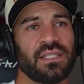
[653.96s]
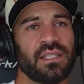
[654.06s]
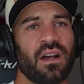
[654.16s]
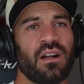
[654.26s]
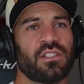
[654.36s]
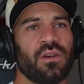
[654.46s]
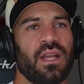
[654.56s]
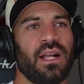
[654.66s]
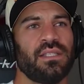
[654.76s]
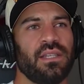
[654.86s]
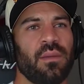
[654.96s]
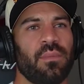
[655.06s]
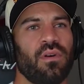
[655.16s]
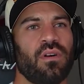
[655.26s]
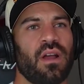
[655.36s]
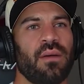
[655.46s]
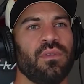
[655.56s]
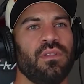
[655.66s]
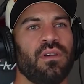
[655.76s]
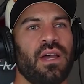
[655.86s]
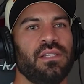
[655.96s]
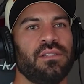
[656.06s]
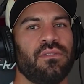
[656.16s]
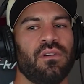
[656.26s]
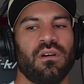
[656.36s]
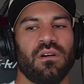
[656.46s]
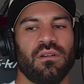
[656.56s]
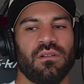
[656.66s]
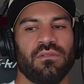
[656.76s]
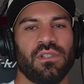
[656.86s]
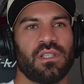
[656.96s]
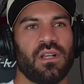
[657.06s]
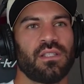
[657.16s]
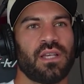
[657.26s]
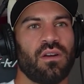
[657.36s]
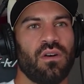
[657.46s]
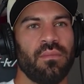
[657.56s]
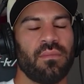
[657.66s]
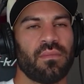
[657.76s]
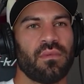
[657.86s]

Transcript: Isn't there also an LTA program with you guys for results at home?